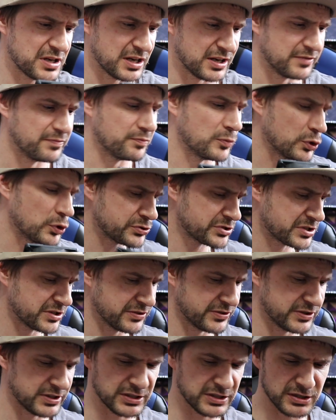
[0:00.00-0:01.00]
of most
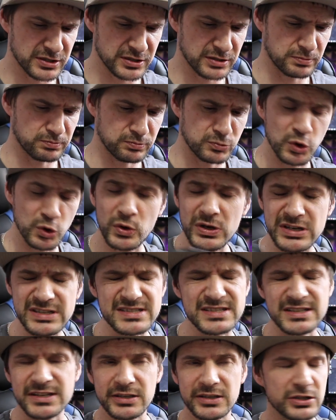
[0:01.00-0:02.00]
of the
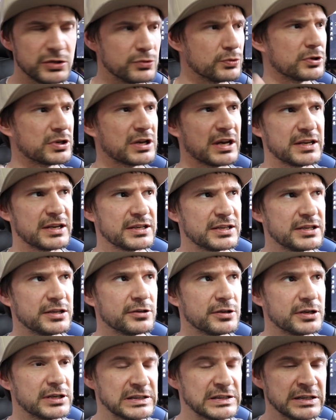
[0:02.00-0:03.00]
noise that you were kind of
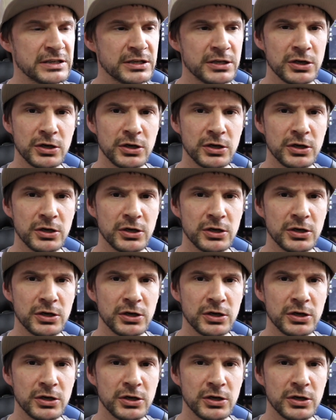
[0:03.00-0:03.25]
hearing